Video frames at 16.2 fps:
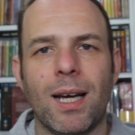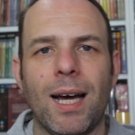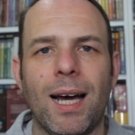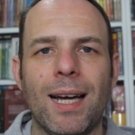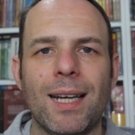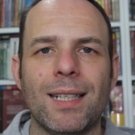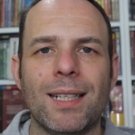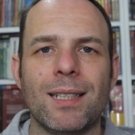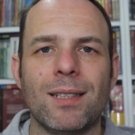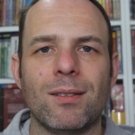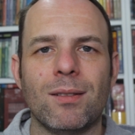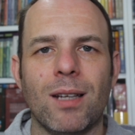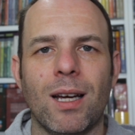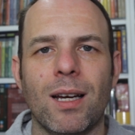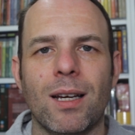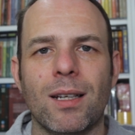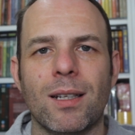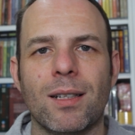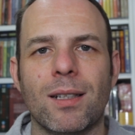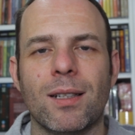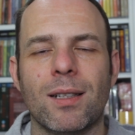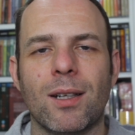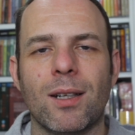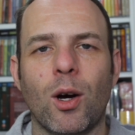I
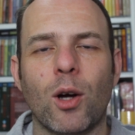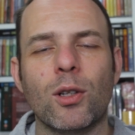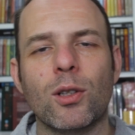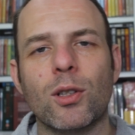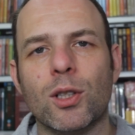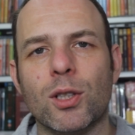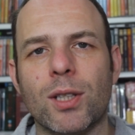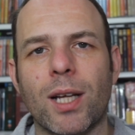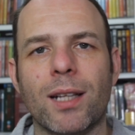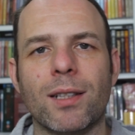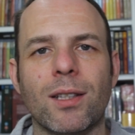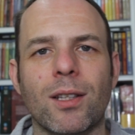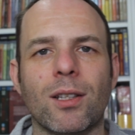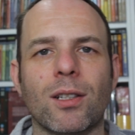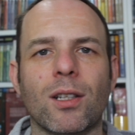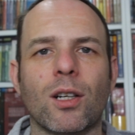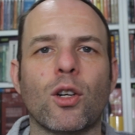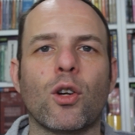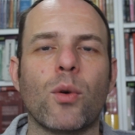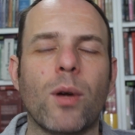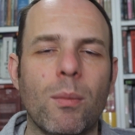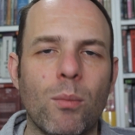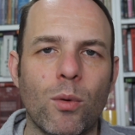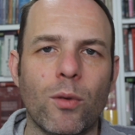understand that there are
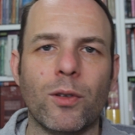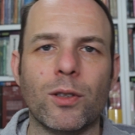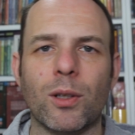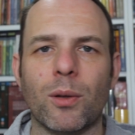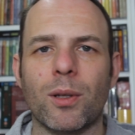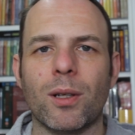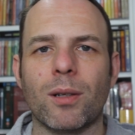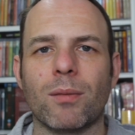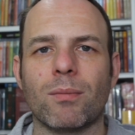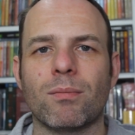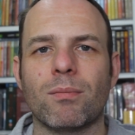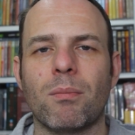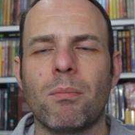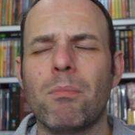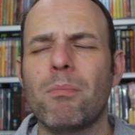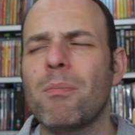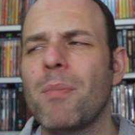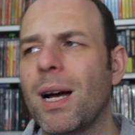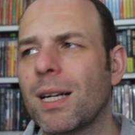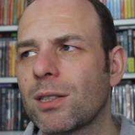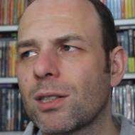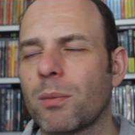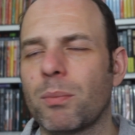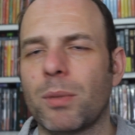great movies out there.
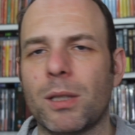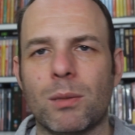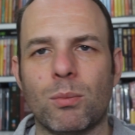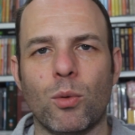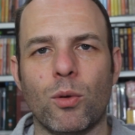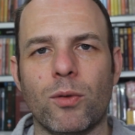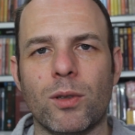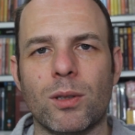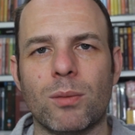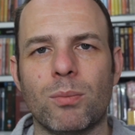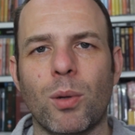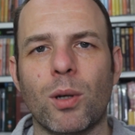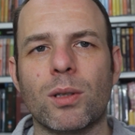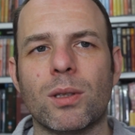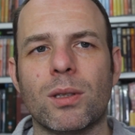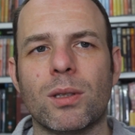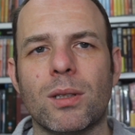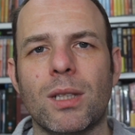masterpiece movies. But